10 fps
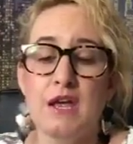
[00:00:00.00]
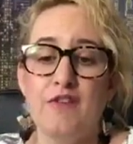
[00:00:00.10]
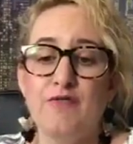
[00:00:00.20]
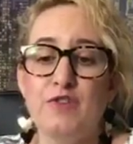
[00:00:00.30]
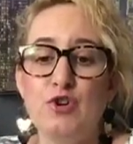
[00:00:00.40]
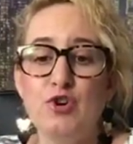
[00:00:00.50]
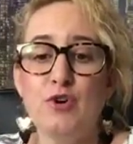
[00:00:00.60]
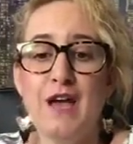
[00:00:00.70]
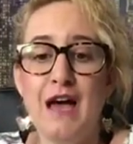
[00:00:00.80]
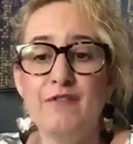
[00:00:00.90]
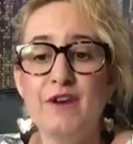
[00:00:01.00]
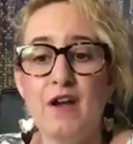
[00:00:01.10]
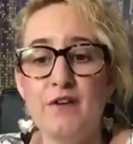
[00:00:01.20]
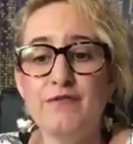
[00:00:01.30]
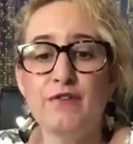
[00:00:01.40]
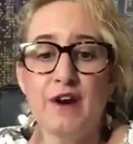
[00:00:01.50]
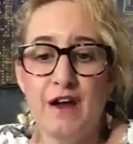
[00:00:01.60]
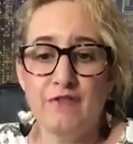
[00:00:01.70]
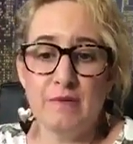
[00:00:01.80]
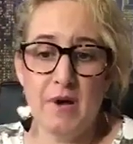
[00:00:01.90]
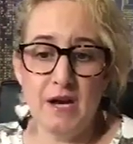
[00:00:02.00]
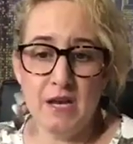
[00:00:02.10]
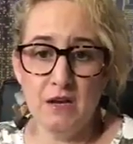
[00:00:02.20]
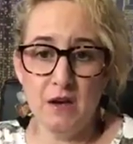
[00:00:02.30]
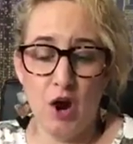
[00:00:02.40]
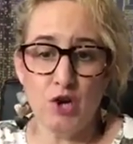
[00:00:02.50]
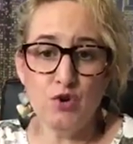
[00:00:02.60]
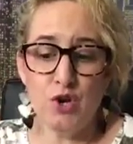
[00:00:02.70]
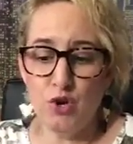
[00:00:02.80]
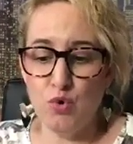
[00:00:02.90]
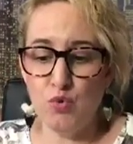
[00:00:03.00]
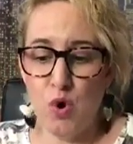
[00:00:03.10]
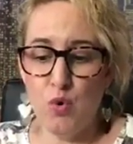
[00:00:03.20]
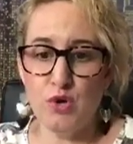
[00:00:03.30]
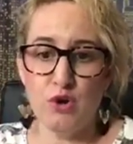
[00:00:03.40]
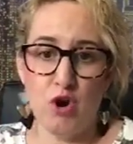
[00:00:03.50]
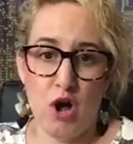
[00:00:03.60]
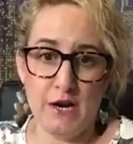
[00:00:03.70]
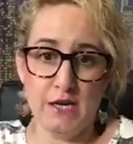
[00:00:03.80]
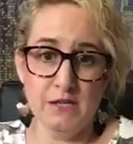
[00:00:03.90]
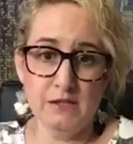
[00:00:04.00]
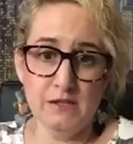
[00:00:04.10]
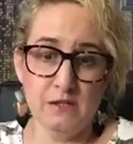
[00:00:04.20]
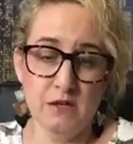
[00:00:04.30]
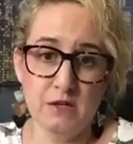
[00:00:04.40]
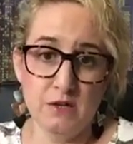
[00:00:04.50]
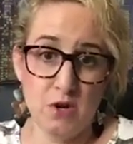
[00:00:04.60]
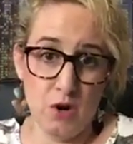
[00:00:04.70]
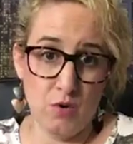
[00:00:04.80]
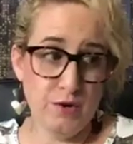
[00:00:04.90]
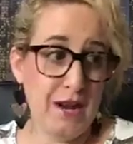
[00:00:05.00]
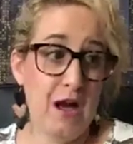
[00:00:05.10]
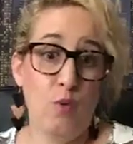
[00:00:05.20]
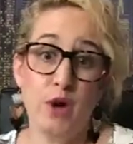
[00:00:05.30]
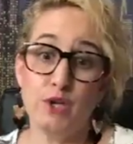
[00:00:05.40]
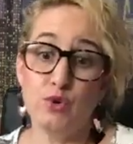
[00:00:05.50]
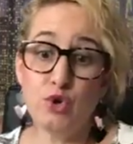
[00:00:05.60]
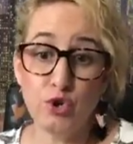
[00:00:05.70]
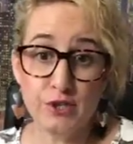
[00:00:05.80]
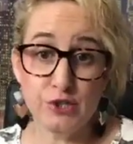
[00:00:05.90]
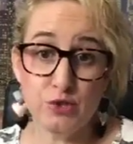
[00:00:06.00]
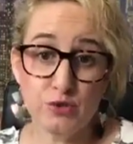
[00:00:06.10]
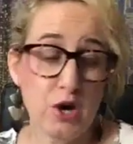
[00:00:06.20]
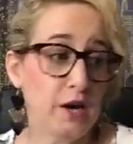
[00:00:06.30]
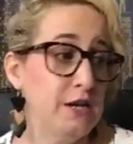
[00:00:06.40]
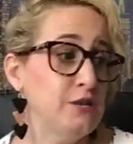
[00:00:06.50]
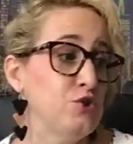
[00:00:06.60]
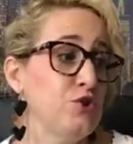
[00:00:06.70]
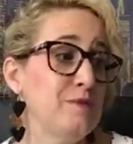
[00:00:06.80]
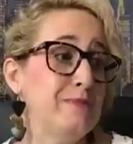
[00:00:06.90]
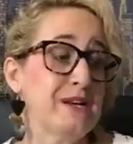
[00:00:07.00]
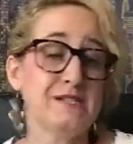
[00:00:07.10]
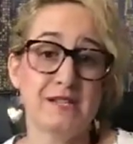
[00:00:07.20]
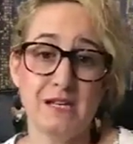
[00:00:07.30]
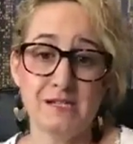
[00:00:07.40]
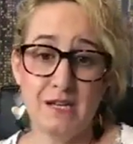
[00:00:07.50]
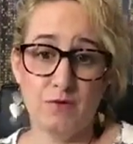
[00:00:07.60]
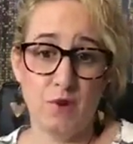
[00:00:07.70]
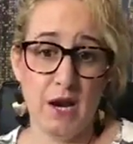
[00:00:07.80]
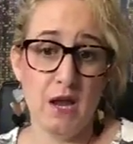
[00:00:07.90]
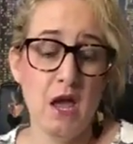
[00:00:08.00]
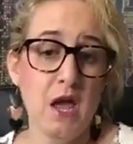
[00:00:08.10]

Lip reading: If you don't have enough for everybody, are you going to grow your audience? No. Now, what you could do, Donna, is you can mix things in, right?